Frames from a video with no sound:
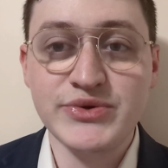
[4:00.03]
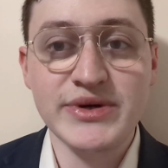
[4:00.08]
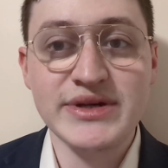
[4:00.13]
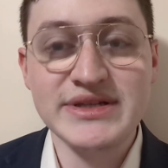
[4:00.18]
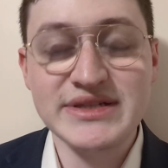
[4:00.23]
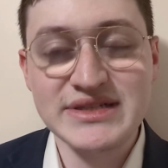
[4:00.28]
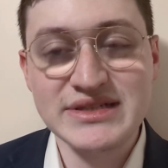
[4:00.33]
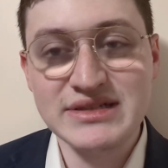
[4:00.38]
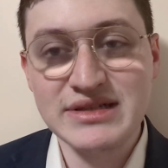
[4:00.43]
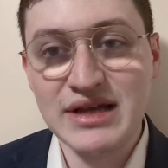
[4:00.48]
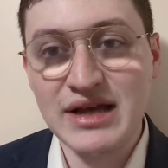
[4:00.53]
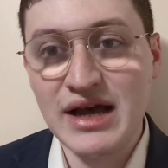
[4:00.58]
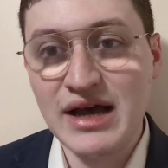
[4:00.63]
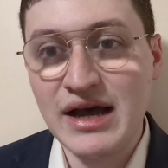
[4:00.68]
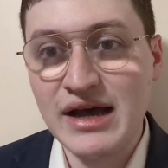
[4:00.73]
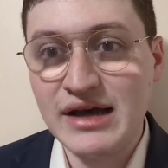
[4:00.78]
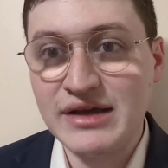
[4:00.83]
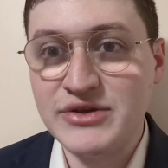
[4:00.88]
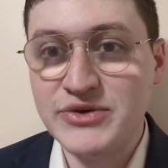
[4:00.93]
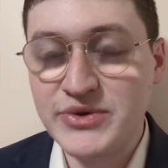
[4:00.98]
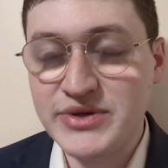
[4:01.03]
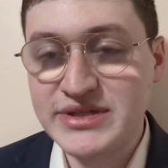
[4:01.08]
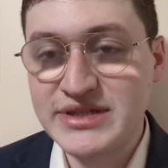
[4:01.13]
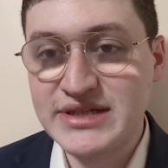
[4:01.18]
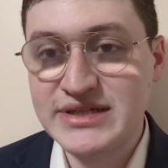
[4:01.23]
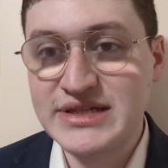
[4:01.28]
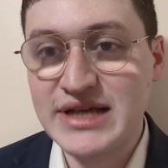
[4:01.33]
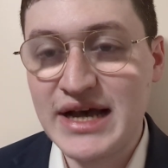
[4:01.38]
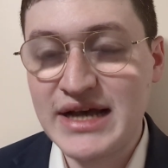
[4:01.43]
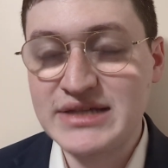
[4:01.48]
U.S.
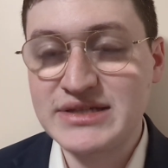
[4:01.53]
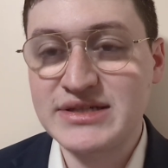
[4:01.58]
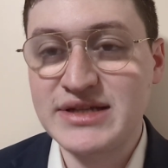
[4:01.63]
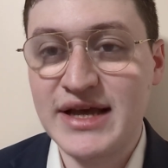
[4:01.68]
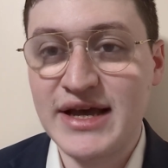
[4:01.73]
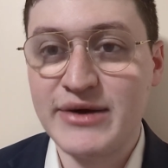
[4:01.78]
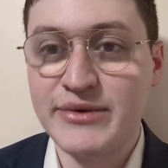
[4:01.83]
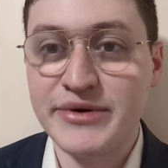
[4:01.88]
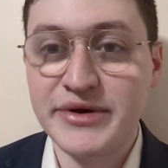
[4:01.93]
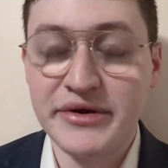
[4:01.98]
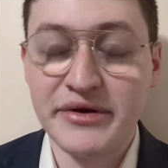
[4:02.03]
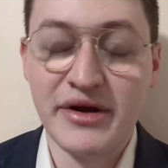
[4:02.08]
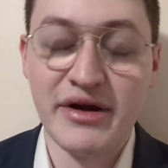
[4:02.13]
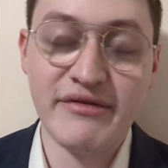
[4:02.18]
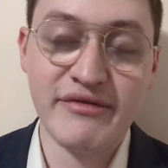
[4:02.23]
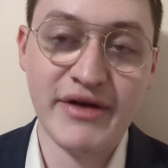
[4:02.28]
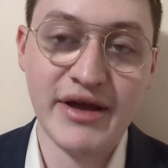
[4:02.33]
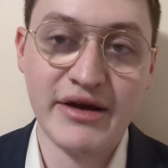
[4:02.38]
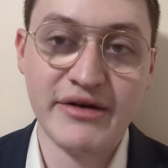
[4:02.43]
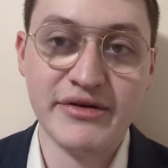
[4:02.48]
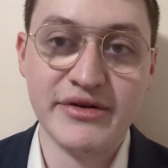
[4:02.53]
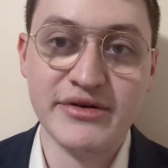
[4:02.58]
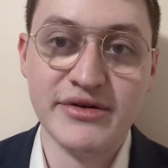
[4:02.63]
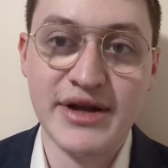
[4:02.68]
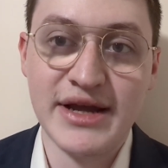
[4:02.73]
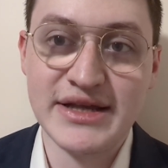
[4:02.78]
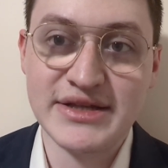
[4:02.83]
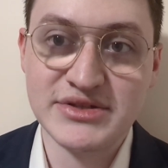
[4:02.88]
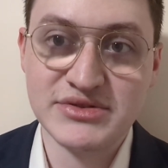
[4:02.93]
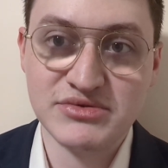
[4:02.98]
USS Eisenhower aircraft carrier
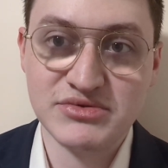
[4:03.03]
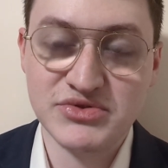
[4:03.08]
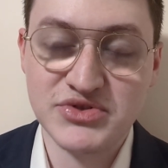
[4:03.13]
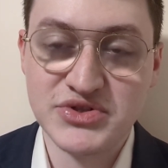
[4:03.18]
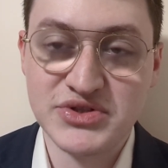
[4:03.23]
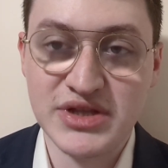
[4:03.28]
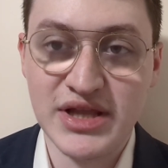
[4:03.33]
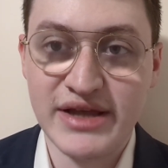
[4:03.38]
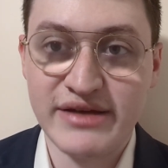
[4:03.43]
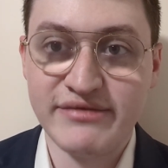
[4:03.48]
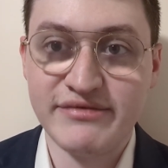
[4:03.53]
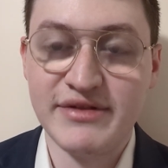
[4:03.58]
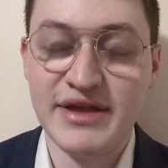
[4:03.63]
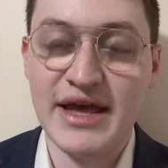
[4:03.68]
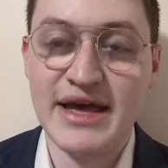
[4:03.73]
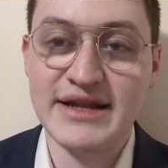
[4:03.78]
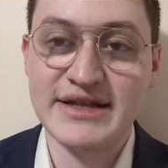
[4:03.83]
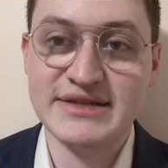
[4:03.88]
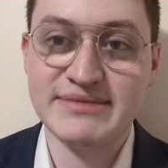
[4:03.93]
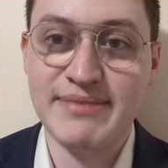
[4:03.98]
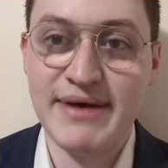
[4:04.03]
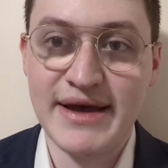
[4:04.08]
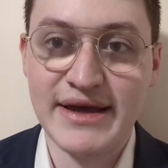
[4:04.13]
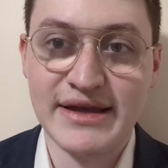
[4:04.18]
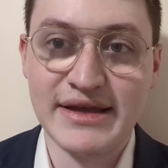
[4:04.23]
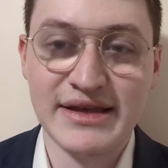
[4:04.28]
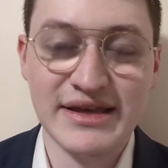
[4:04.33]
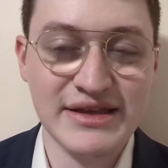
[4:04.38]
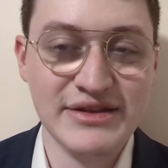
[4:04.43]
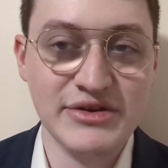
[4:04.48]
has just left and is back
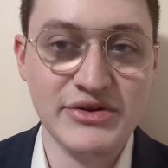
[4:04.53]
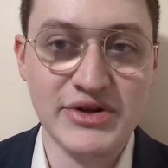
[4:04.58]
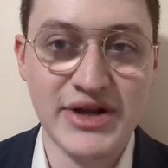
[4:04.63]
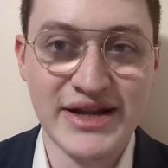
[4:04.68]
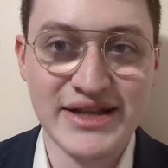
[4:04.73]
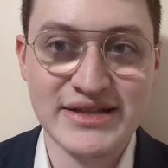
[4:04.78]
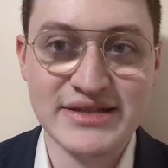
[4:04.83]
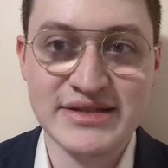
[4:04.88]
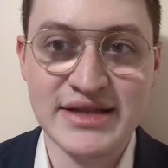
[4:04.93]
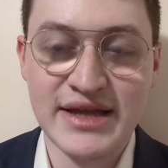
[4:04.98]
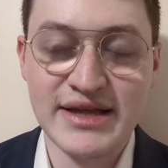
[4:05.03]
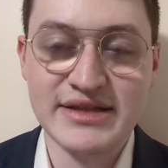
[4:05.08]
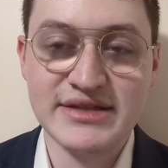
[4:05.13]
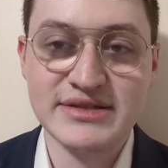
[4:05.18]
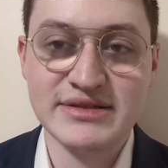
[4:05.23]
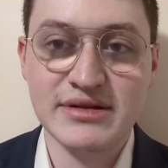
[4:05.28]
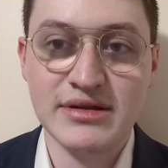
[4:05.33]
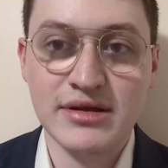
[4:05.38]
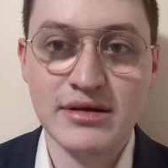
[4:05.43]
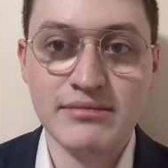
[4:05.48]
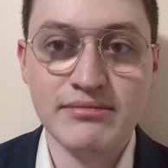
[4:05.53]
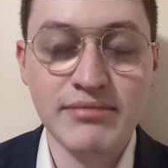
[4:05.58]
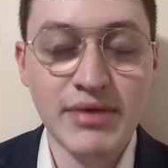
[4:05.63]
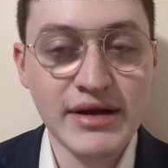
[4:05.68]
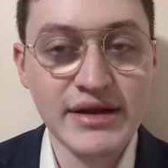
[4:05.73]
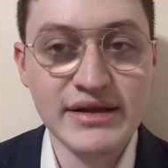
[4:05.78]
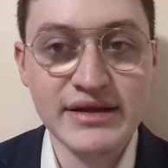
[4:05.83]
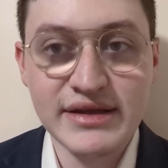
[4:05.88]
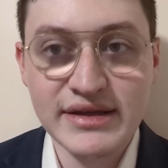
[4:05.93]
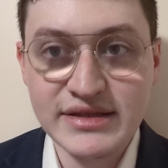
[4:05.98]
in the United States,
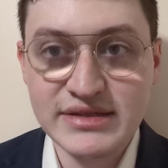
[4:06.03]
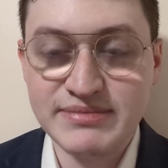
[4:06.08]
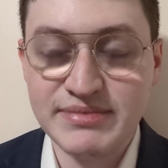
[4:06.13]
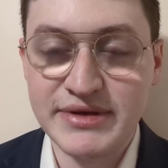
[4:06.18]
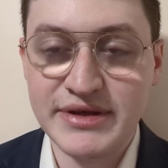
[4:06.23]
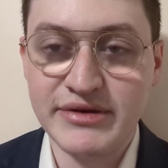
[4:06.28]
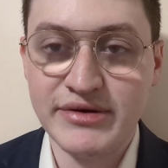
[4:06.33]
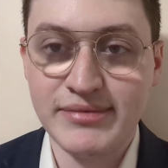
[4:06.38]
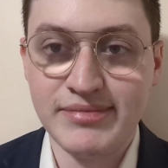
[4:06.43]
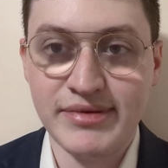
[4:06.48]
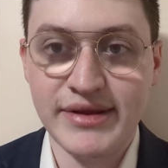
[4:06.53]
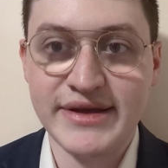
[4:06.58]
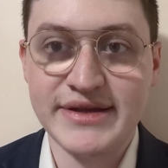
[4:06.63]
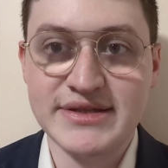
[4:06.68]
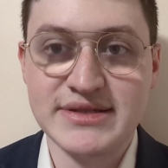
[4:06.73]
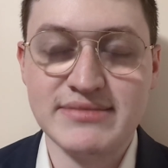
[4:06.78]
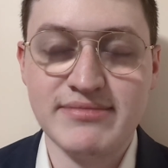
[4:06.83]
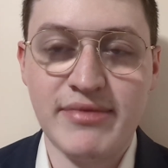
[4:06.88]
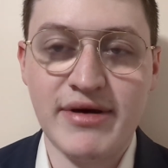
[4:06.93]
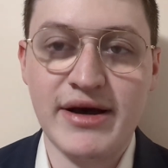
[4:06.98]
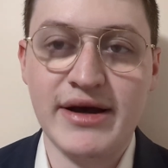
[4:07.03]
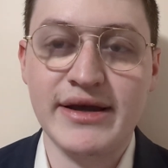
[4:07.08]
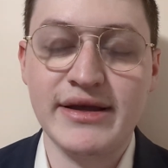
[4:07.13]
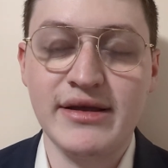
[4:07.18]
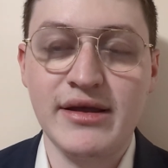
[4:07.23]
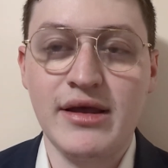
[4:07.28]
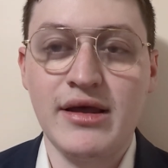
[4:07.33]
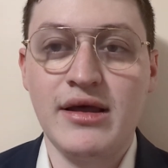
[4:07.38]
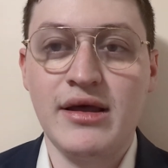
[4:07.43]
but it's being replaced by,